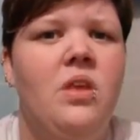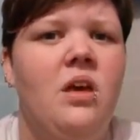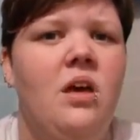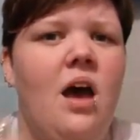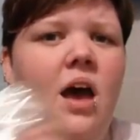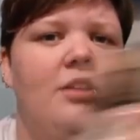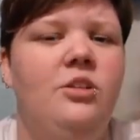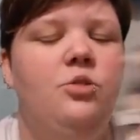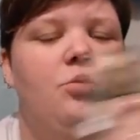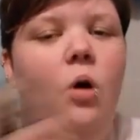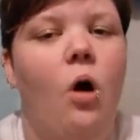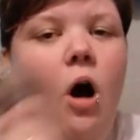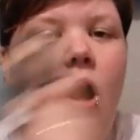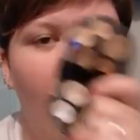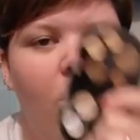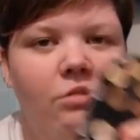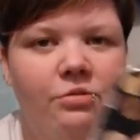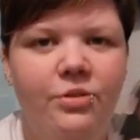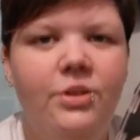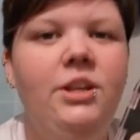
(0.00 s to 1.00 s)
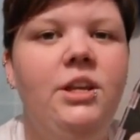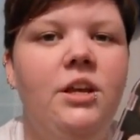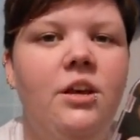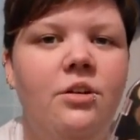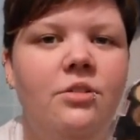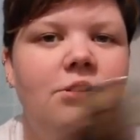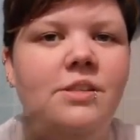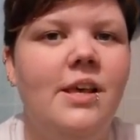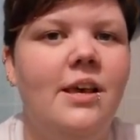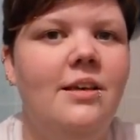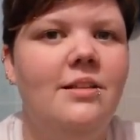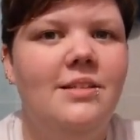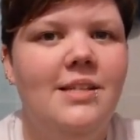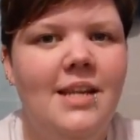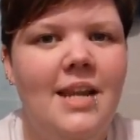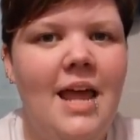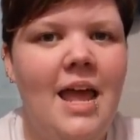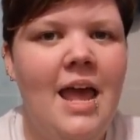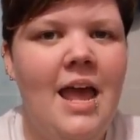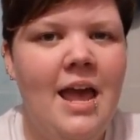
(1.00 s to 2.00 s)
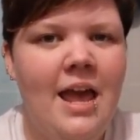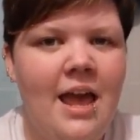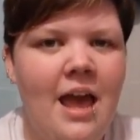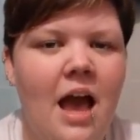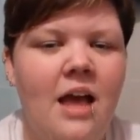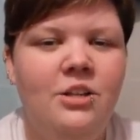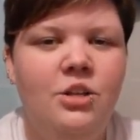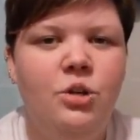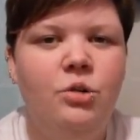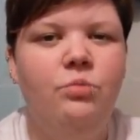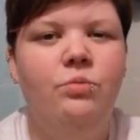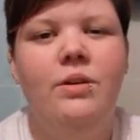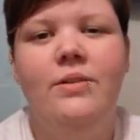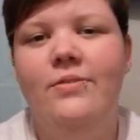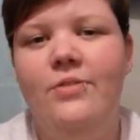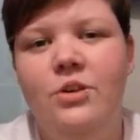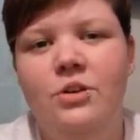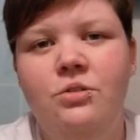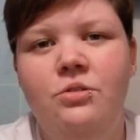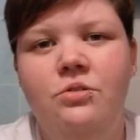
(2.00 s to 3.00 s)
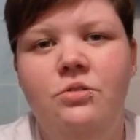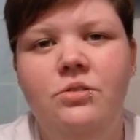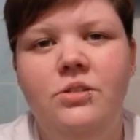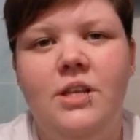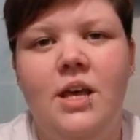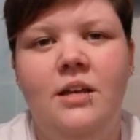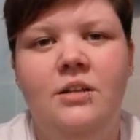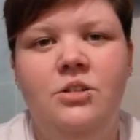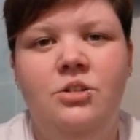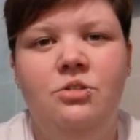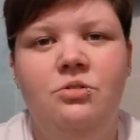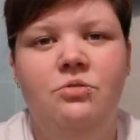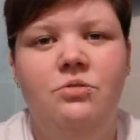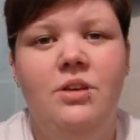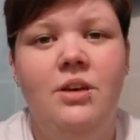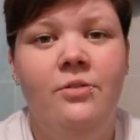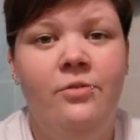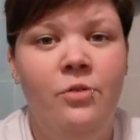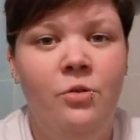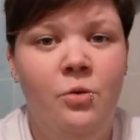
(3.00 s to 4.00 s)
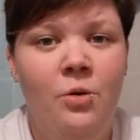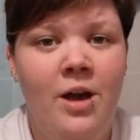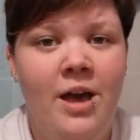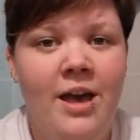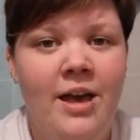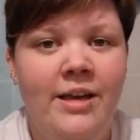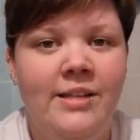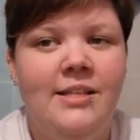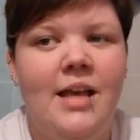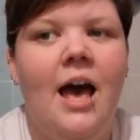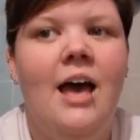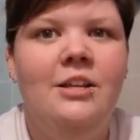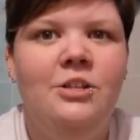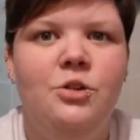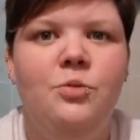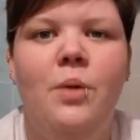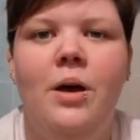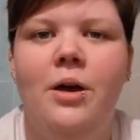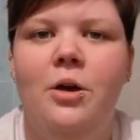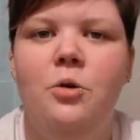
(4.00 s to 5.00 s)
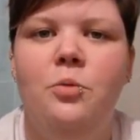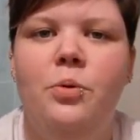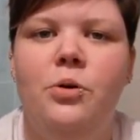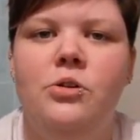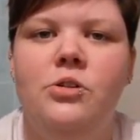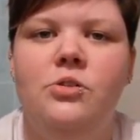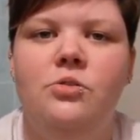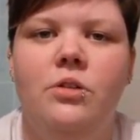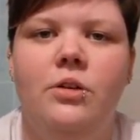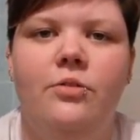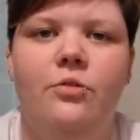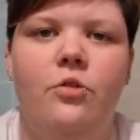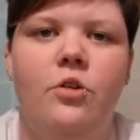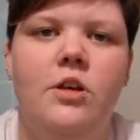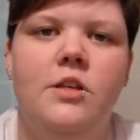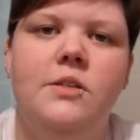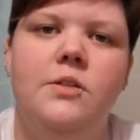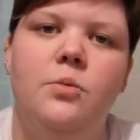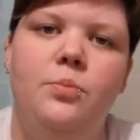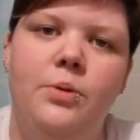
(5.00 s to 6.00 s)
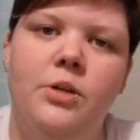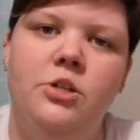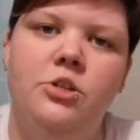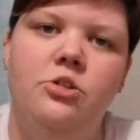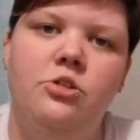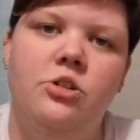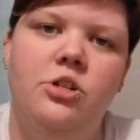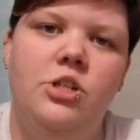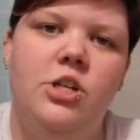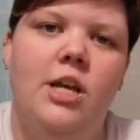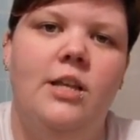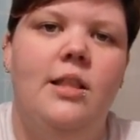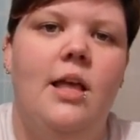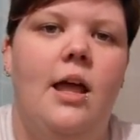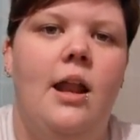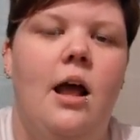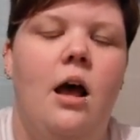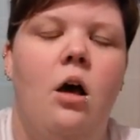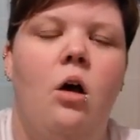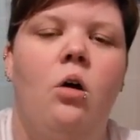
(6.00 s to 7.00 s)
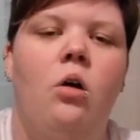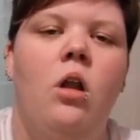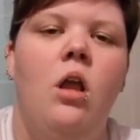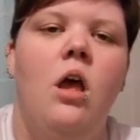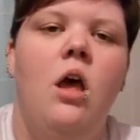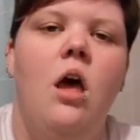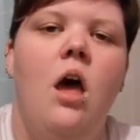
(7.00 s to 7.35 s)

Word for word: I do haul videos like today. I do reviews. I do giveaways. I do my own personal giveaways. So be sure and check that out.